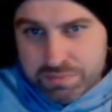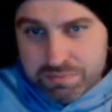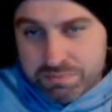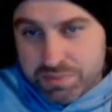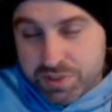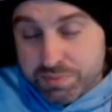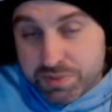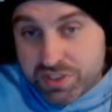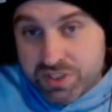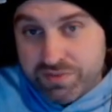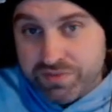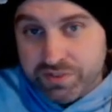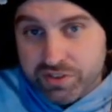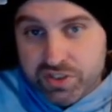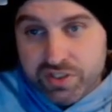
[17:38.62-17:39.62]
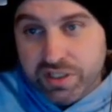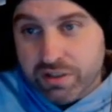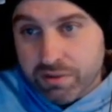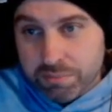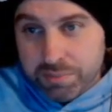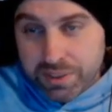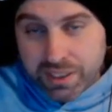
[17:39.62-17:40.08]
specific
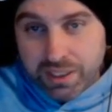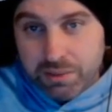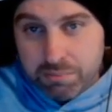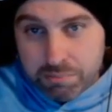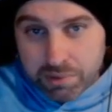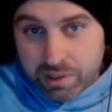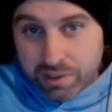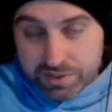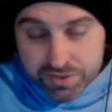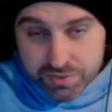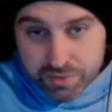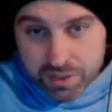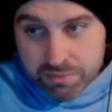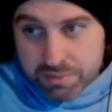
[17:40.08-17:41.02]
Scarab King boss, right?